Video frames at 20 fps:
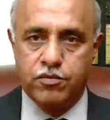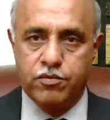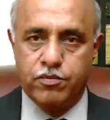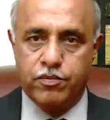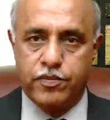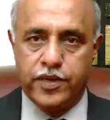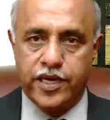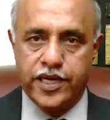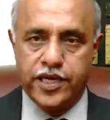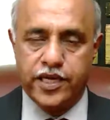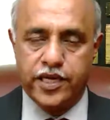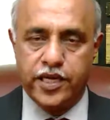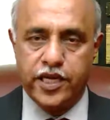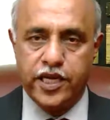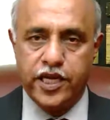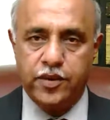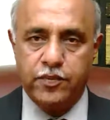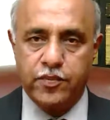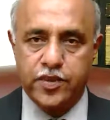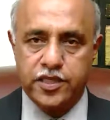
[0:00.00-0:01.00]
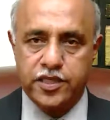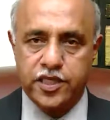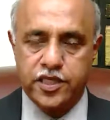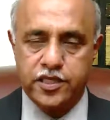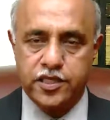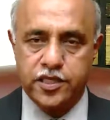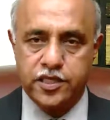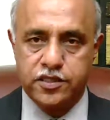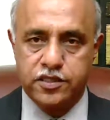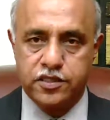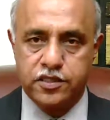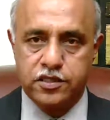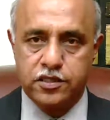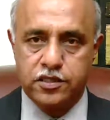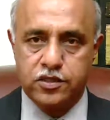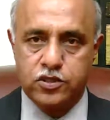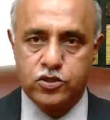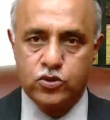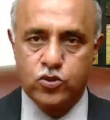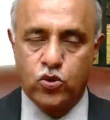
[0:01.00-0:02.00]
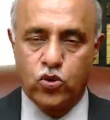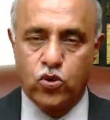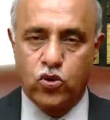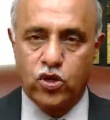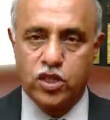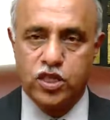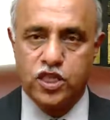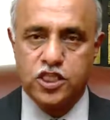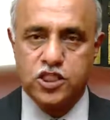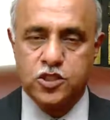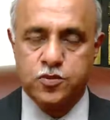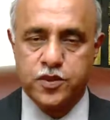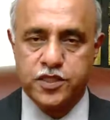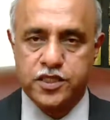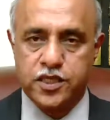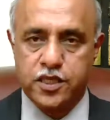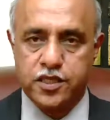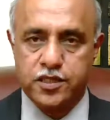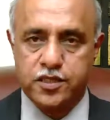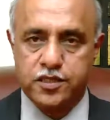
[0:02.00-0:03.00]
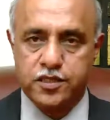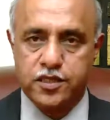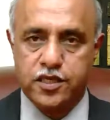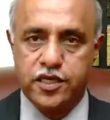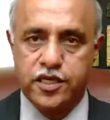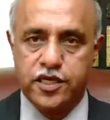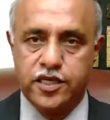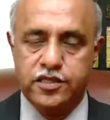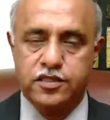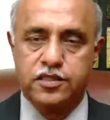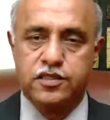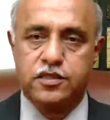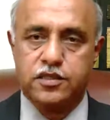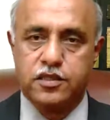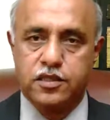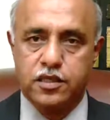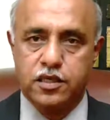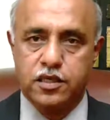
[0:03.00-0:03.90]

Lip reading: my key messages to all the specialists is